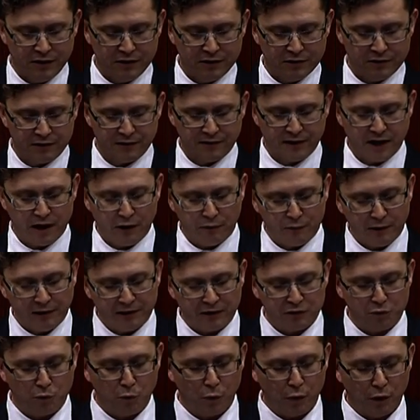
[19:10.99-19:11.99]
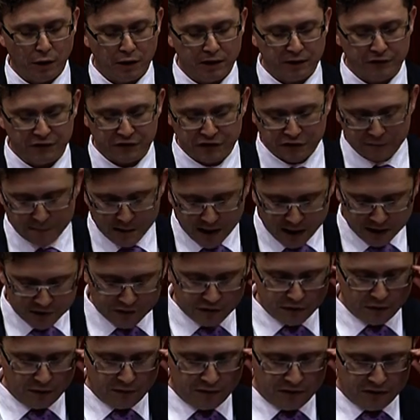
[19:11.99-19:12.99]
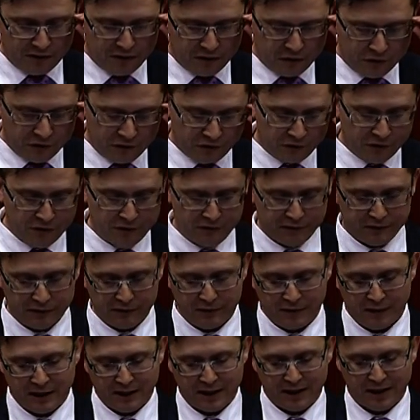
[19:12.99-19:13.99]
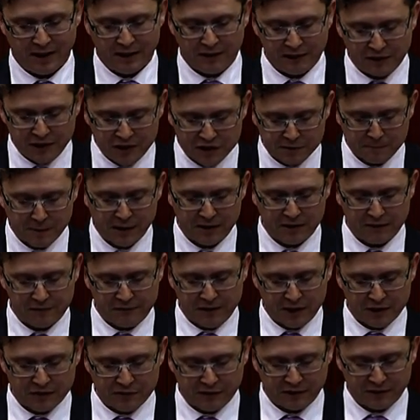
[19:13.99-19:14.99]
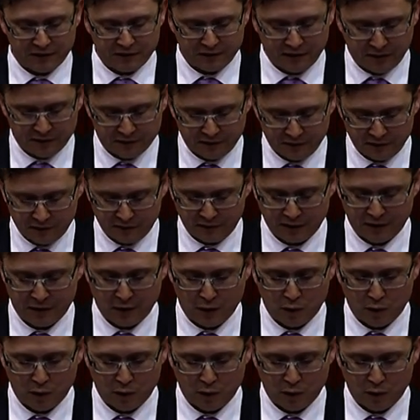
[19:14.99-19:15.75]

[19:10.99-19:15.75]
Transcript: so that they are ready to work in smart service industries and niche manufacturing sectors,